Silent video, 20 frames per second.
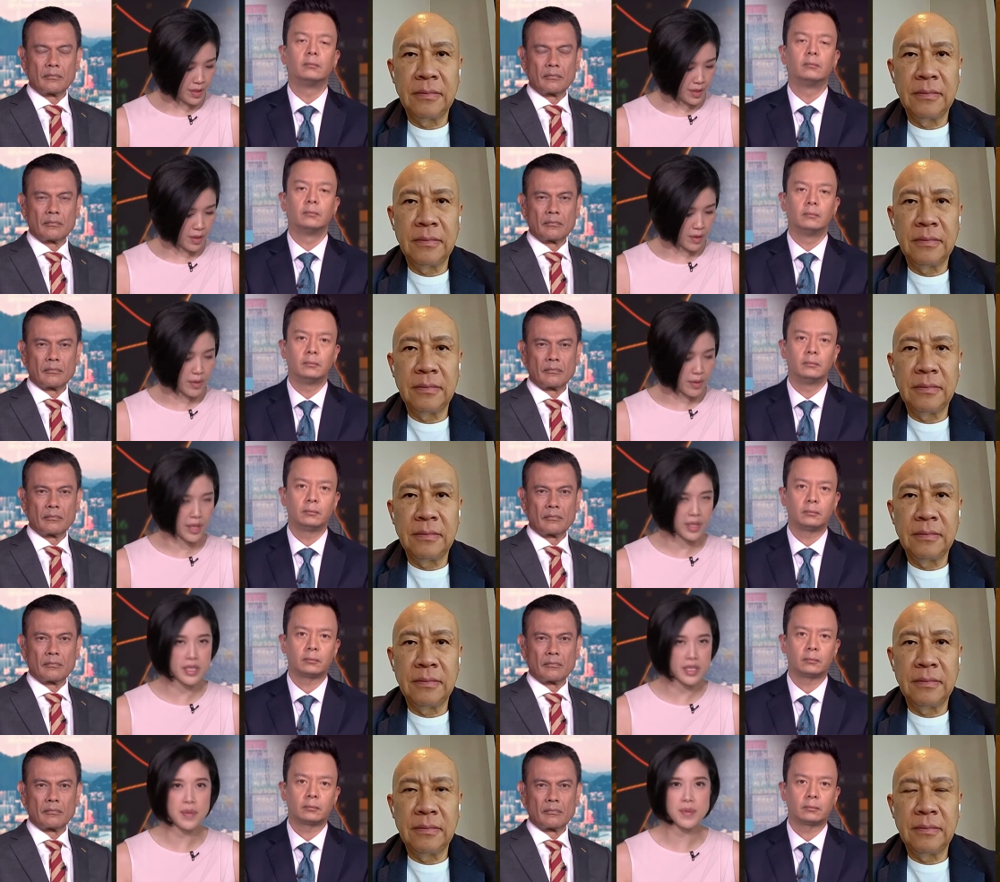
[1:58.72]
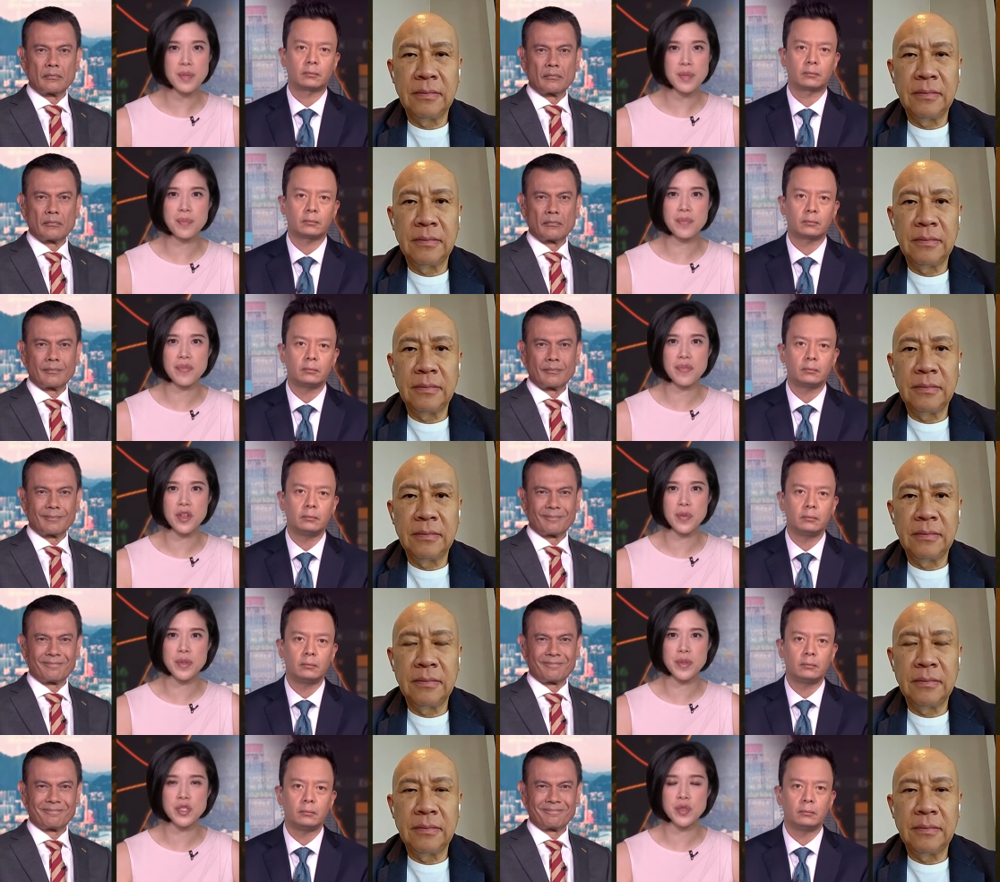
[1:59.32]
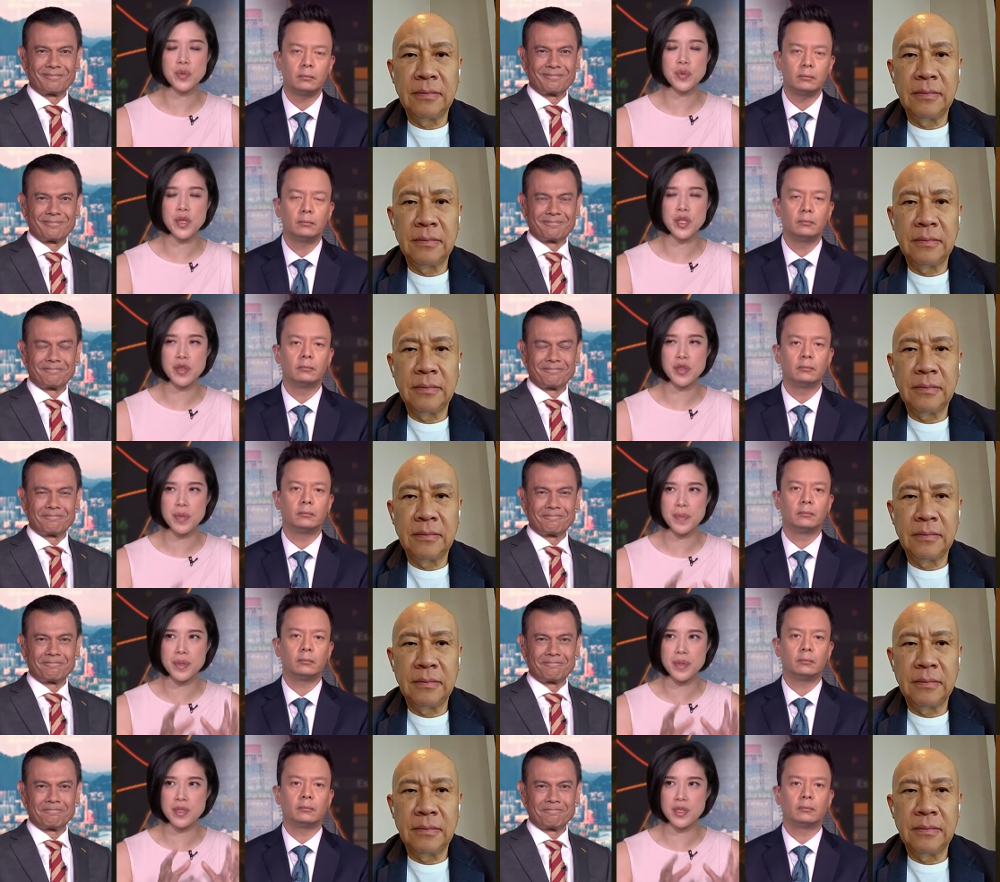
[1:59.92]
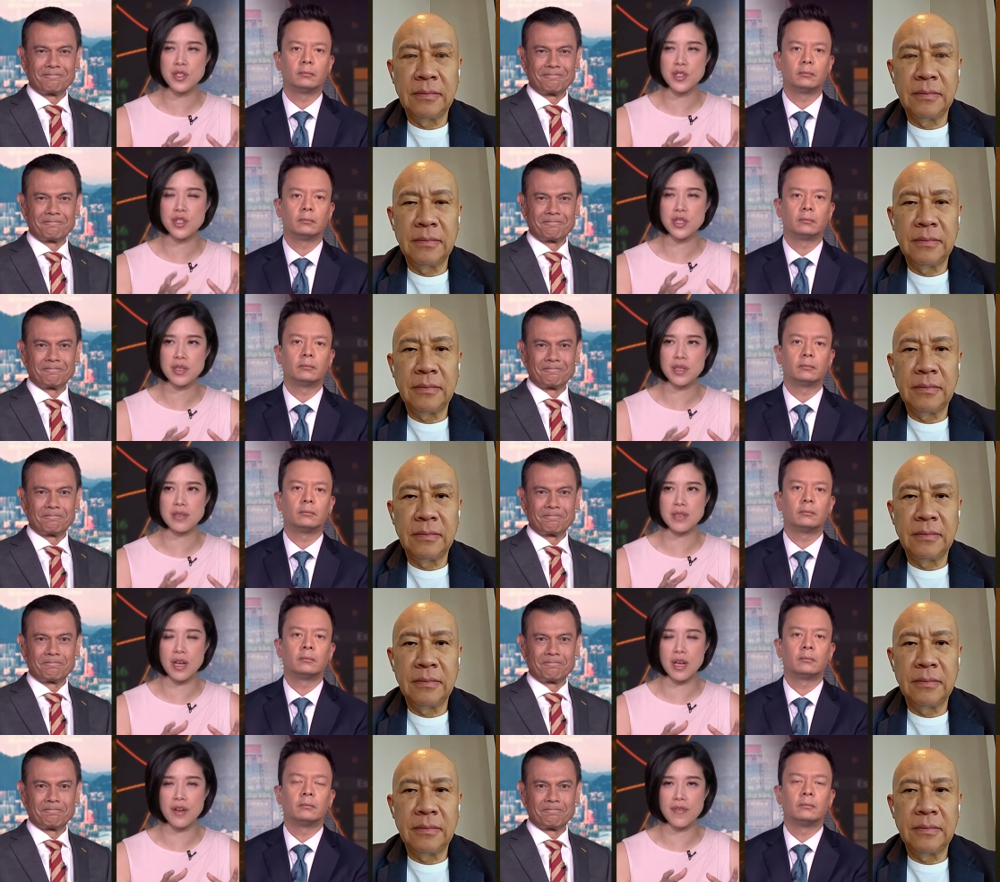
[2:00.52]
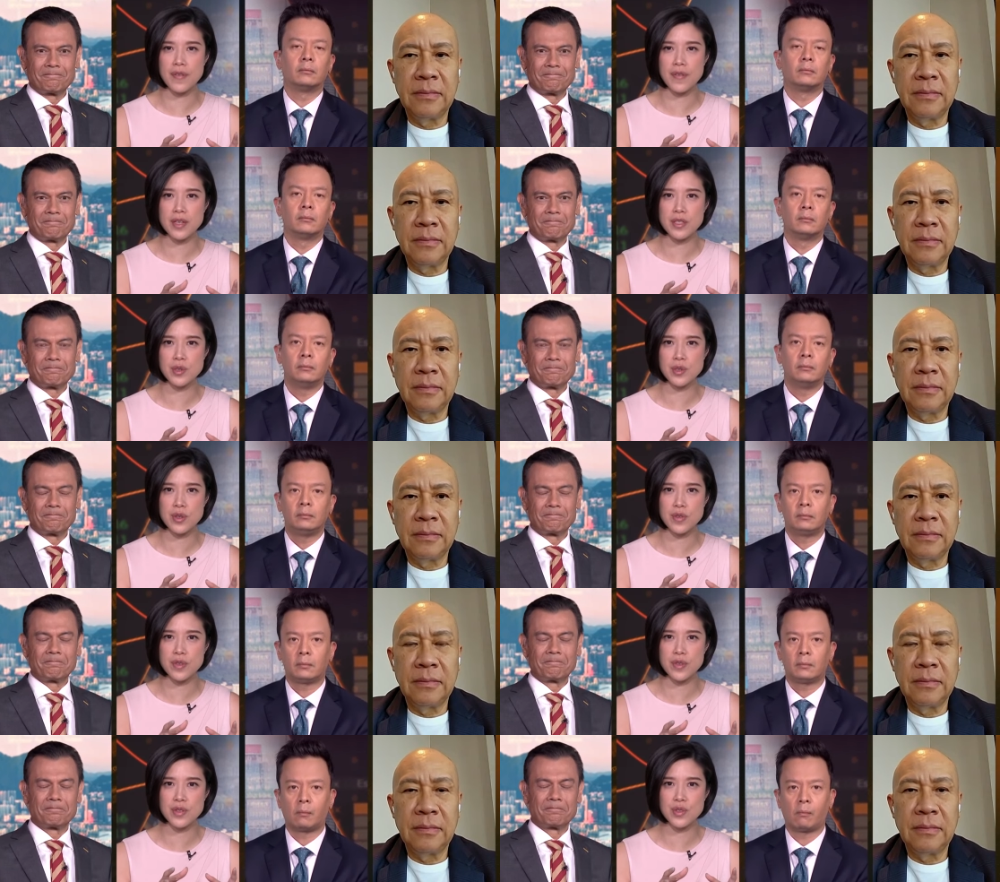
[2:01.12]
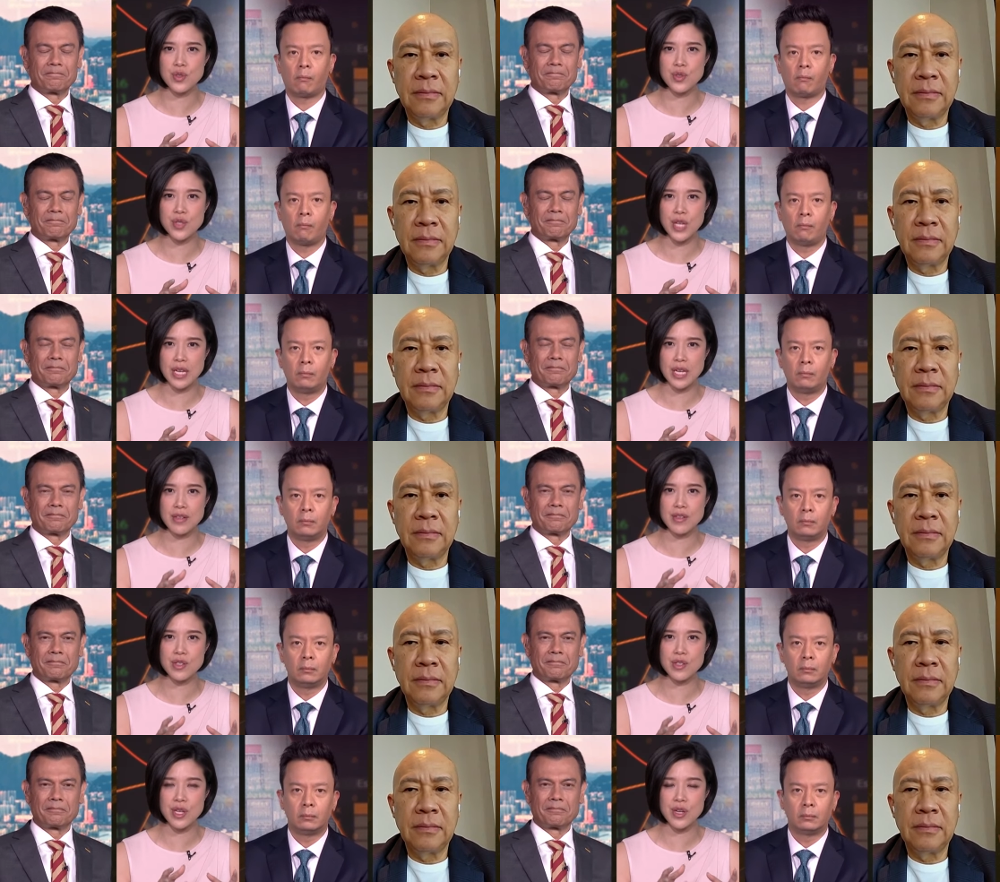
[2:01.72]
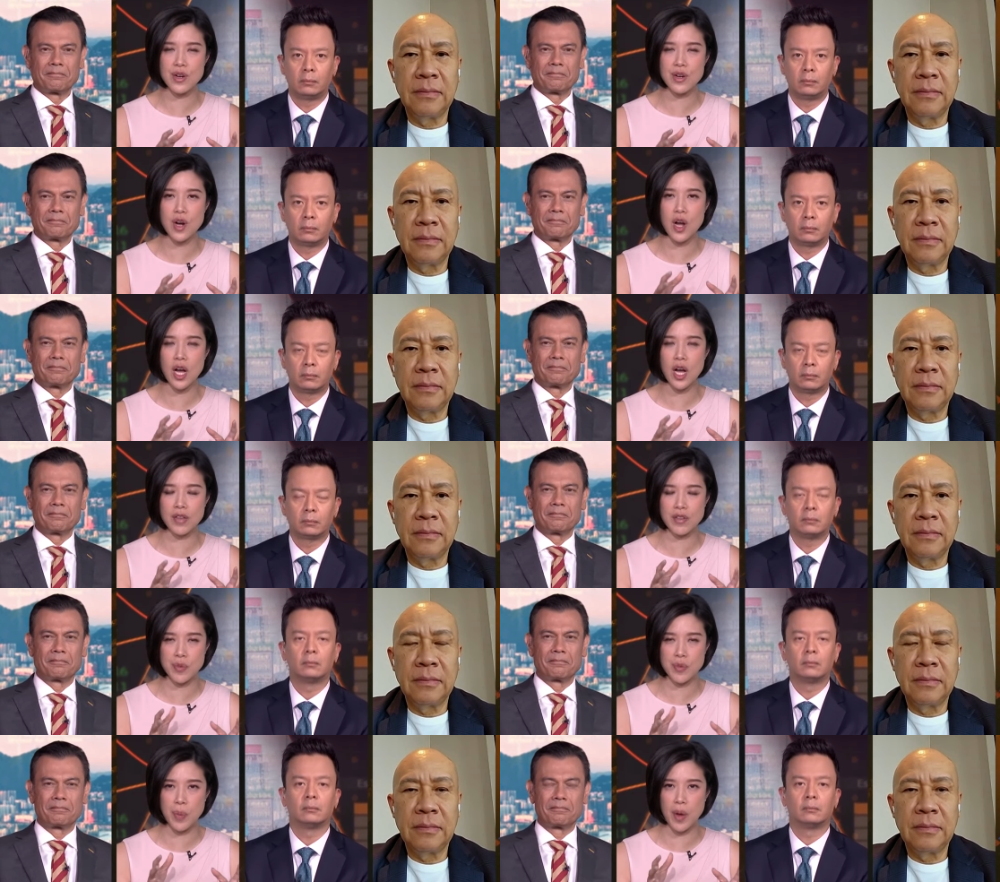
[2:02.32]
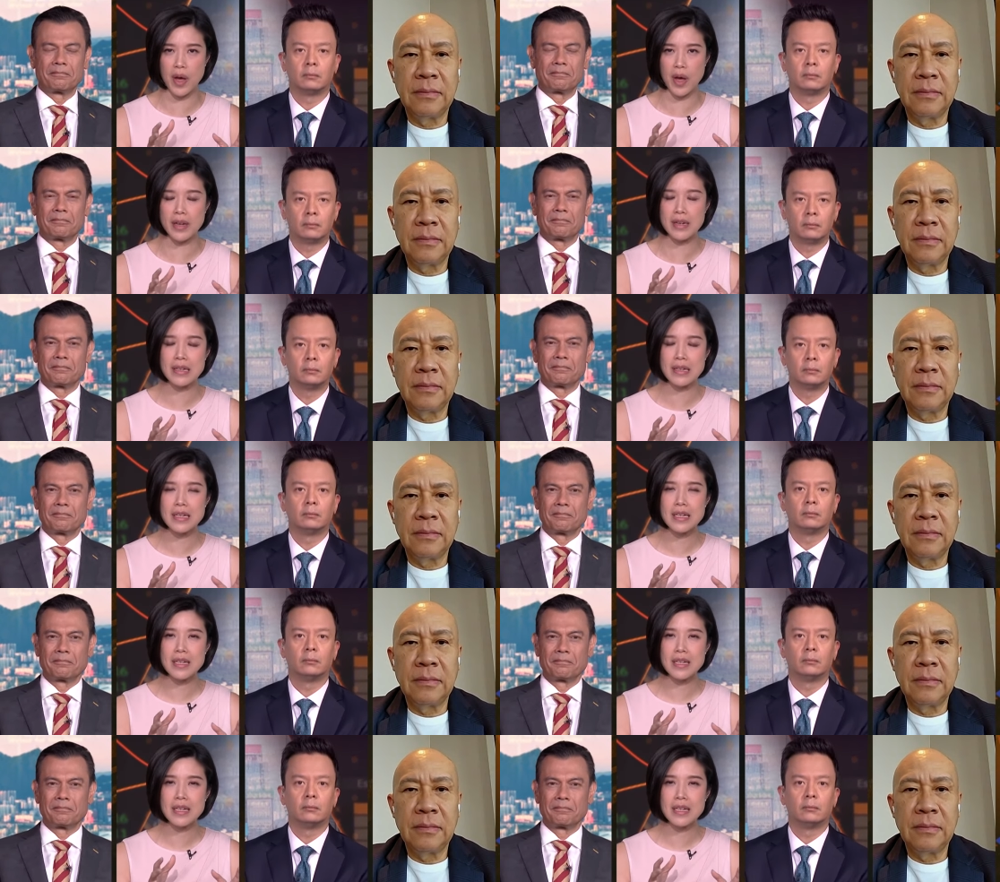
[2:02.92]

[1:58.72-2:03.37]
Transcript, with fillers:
Speaker 1: it seems like the Philippines is really trying to position itself as sort of this data center hotspot